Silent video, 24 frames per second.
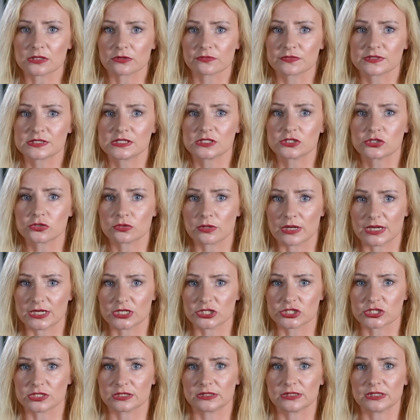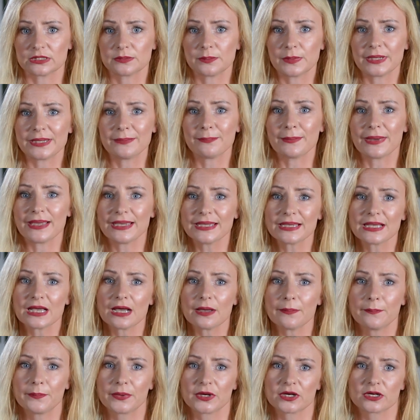of situations that may make
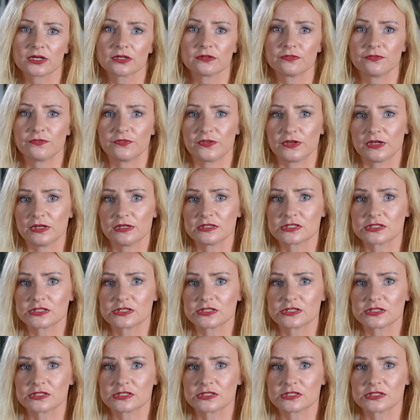a bird feel